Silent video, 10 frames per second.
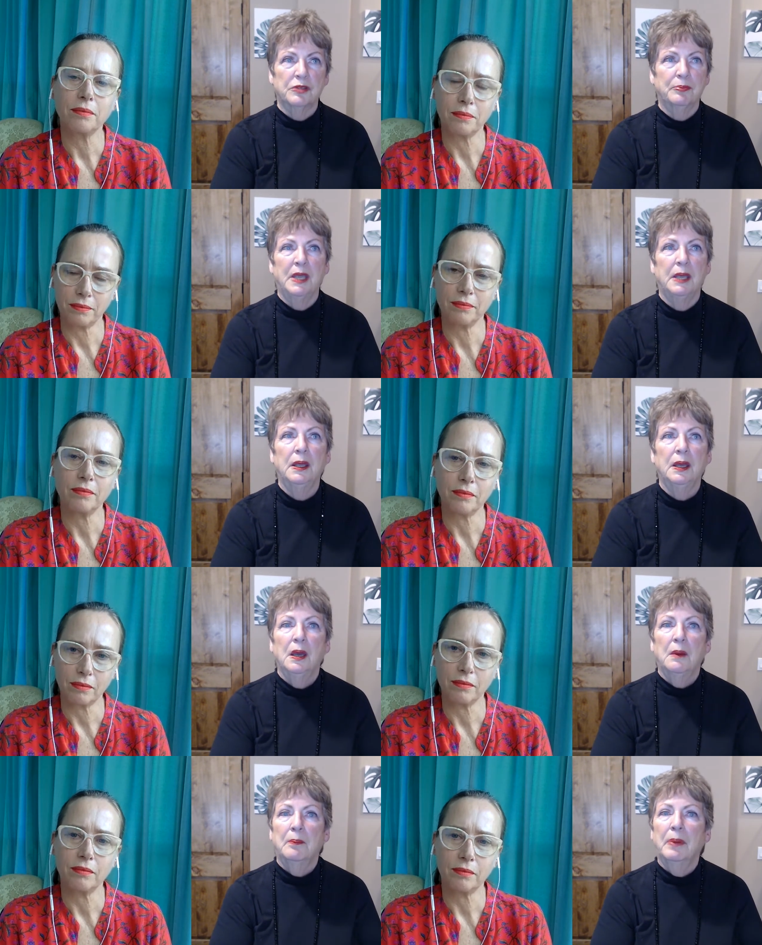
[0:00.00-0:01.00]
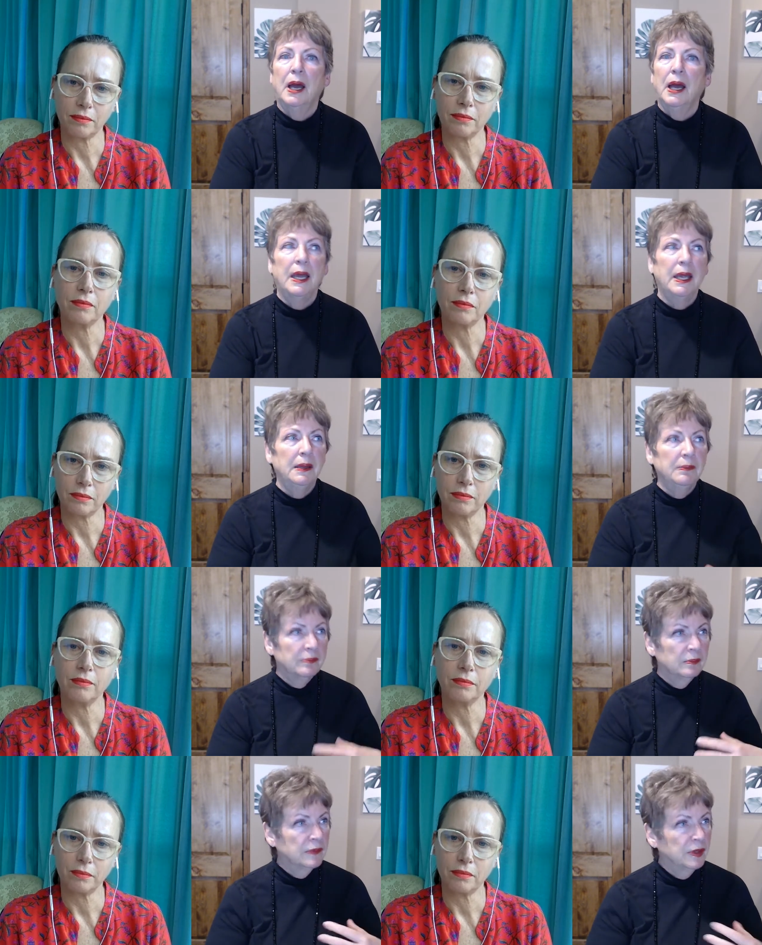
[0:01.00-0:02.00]
Speaker 1: with me by
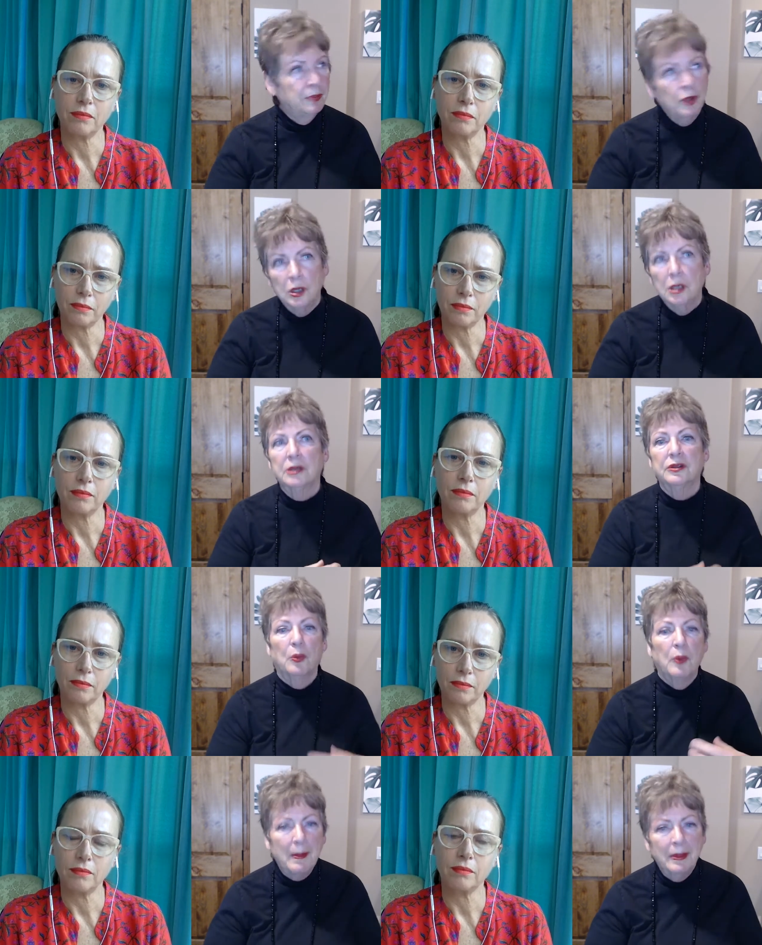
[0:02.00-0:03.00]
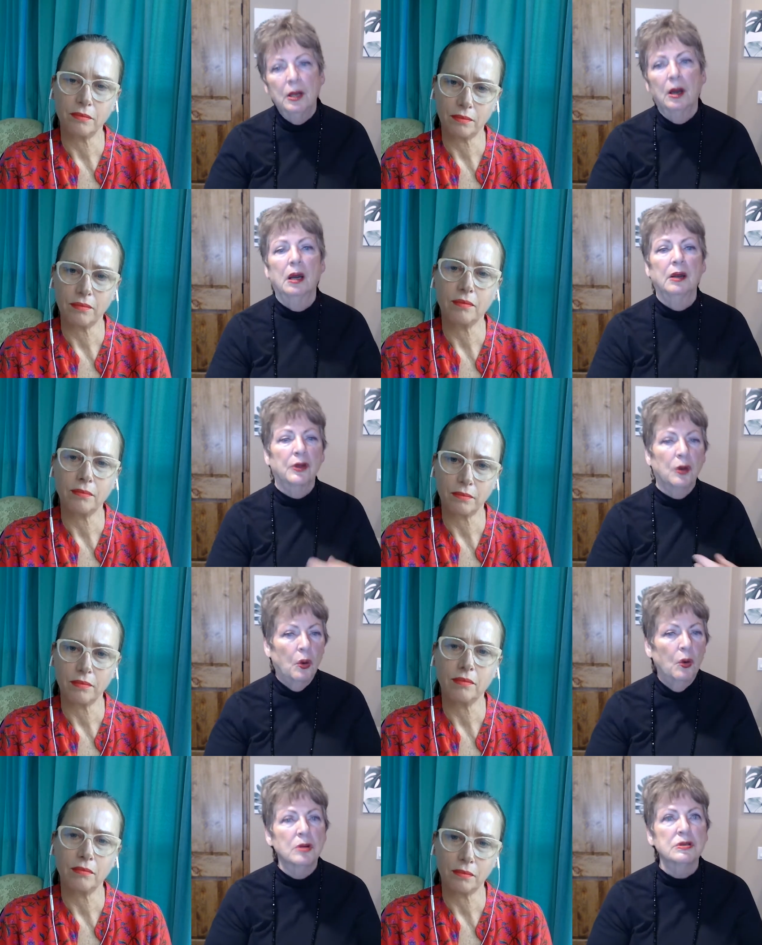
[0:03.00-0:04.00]
the book, the webinar, the
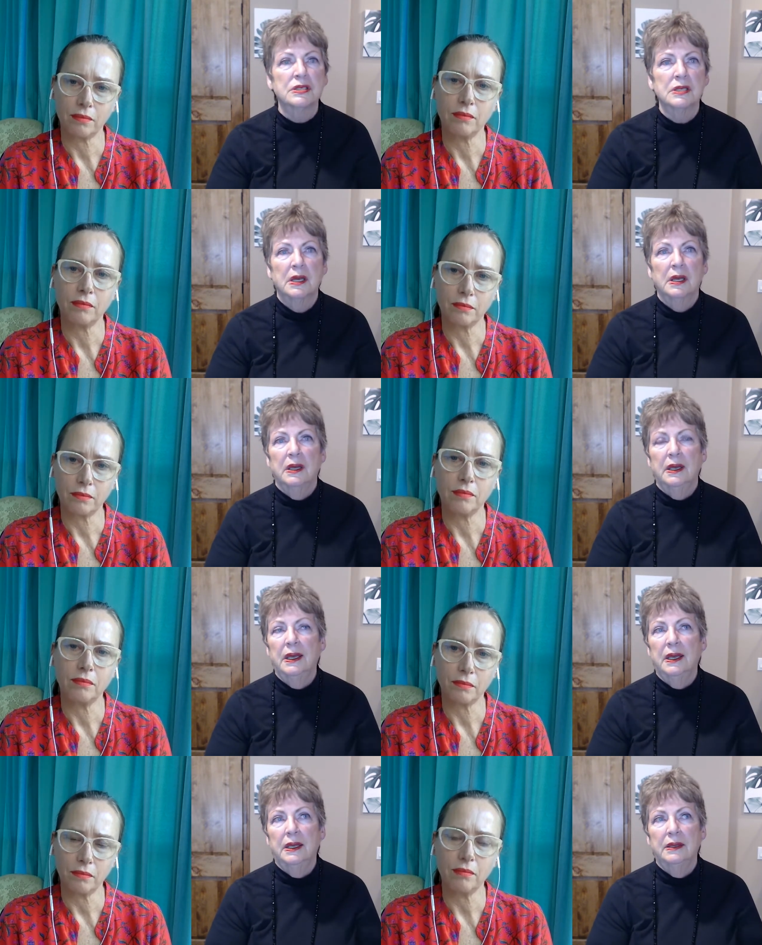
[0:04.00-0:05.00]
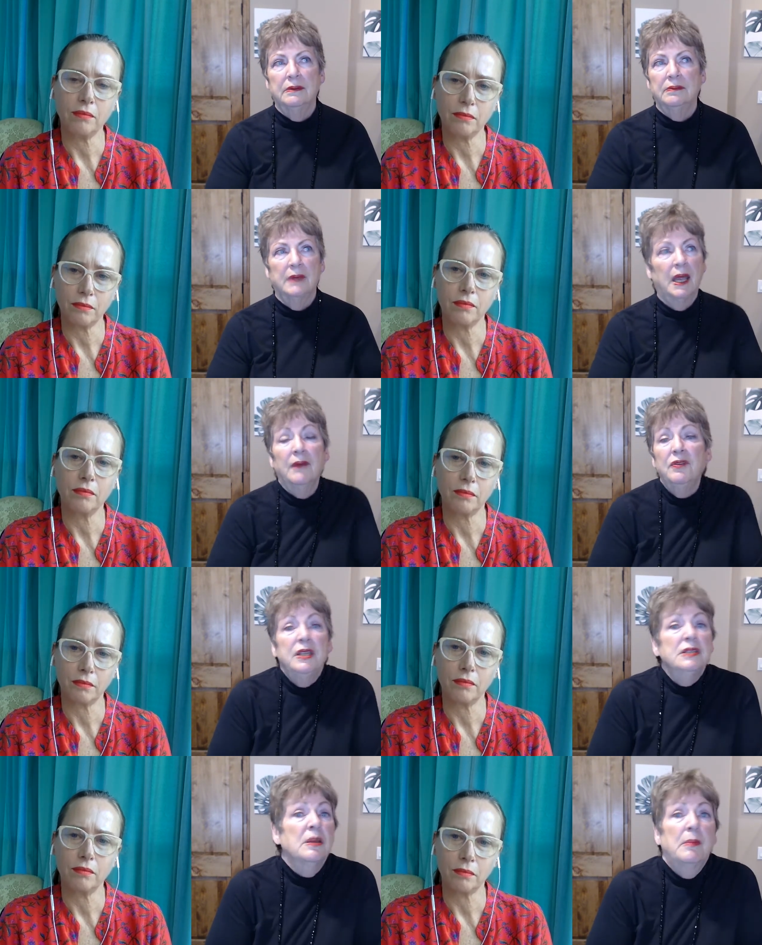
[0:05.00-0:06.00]
course, and
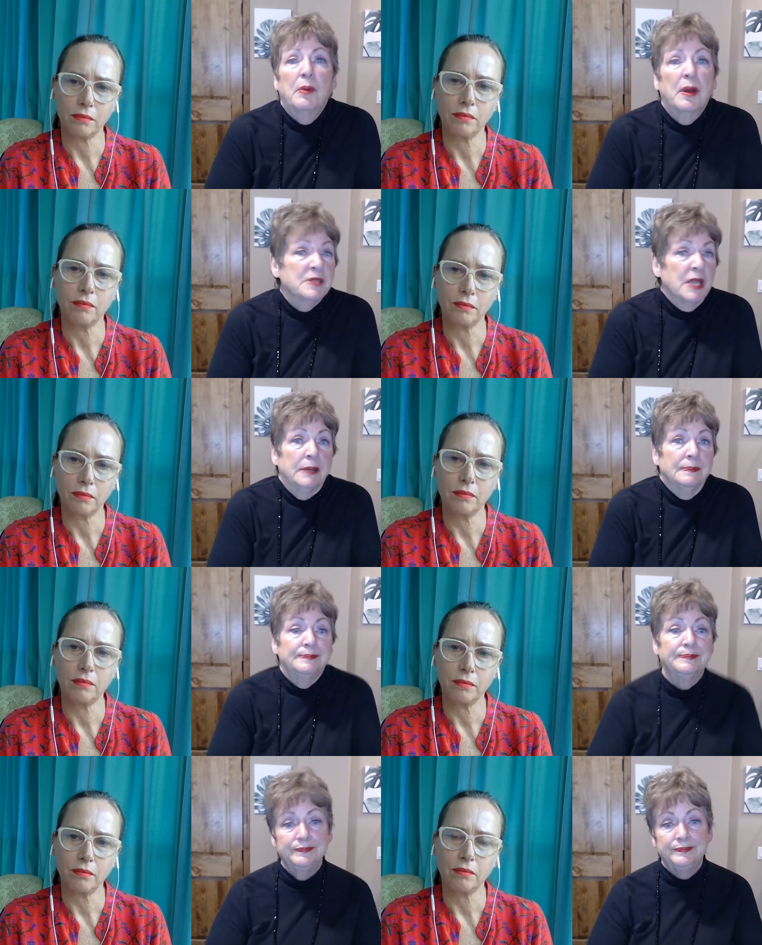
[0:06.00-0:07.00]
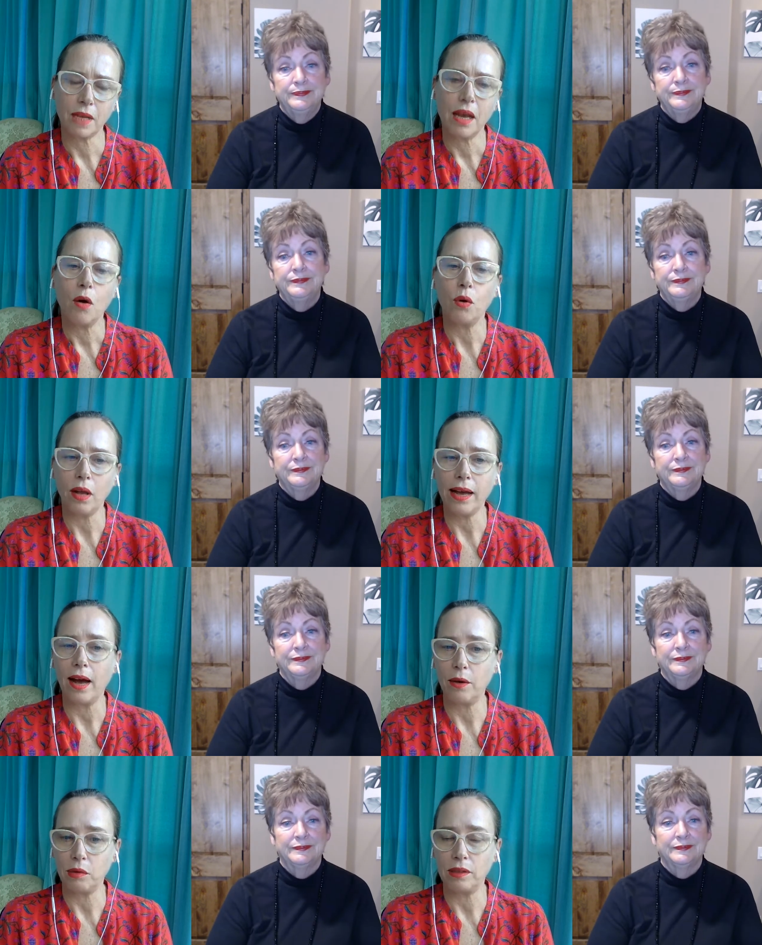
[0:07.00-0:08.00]
Speaker 2: everything's on my website. Well,
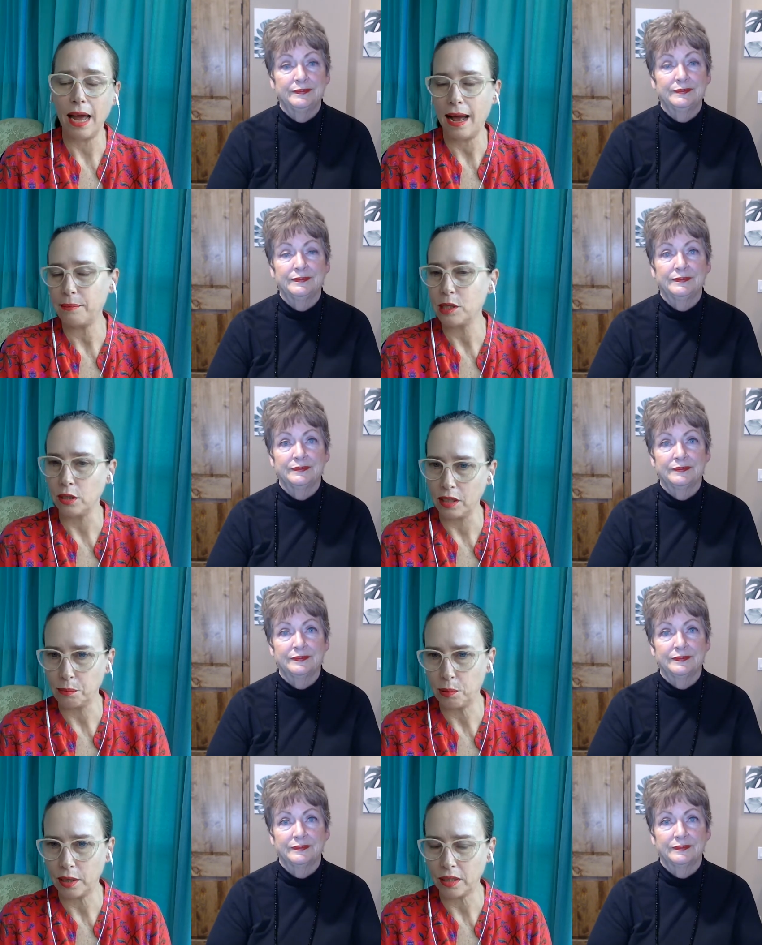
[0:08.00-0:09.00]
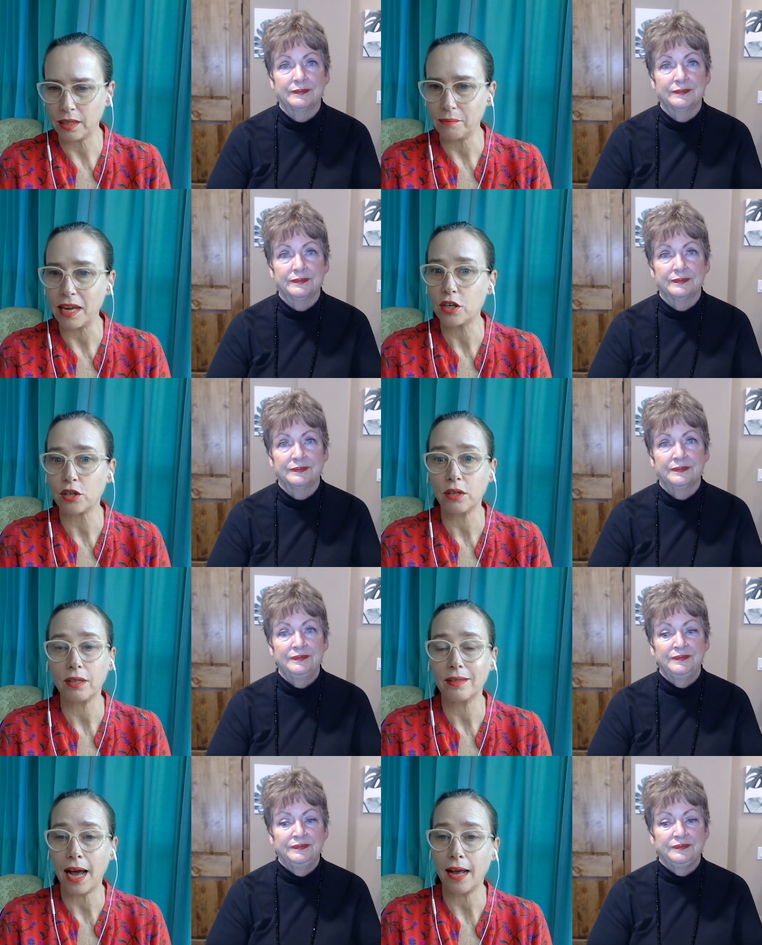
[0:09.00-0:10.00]
I will absolutely put make sure
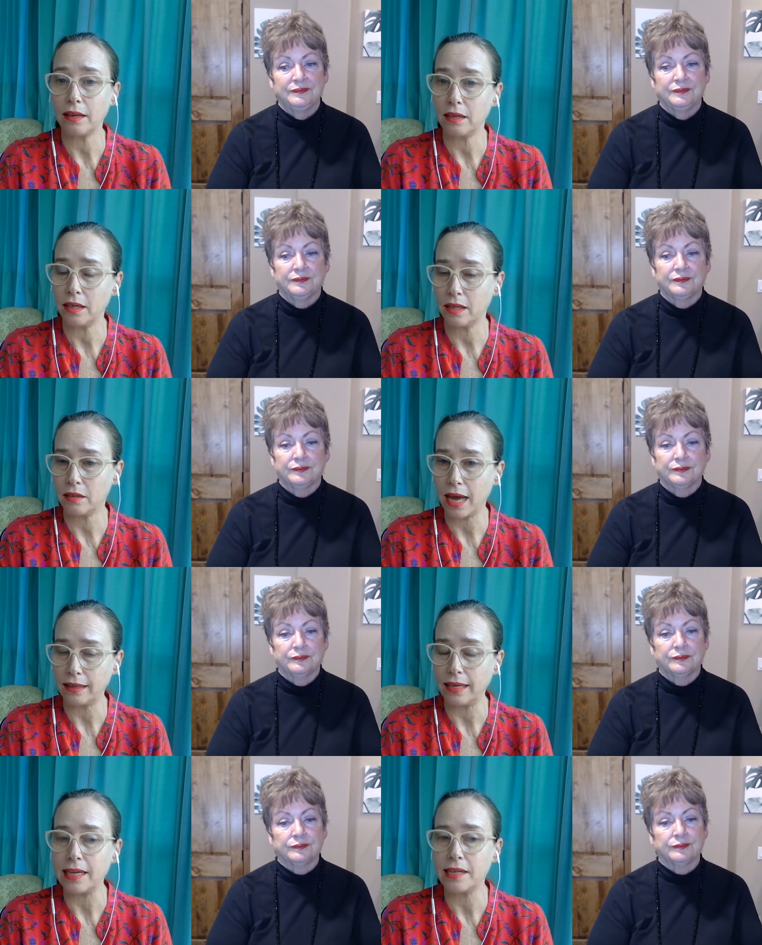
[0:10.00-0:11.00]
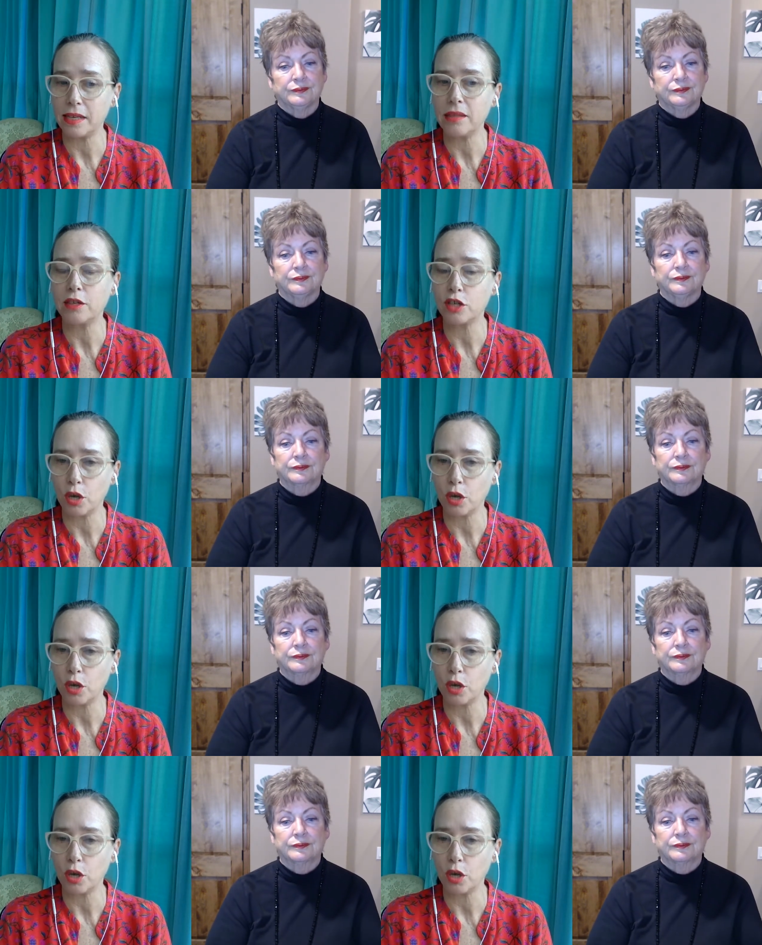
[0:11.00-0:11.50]
that that eh, that link is in the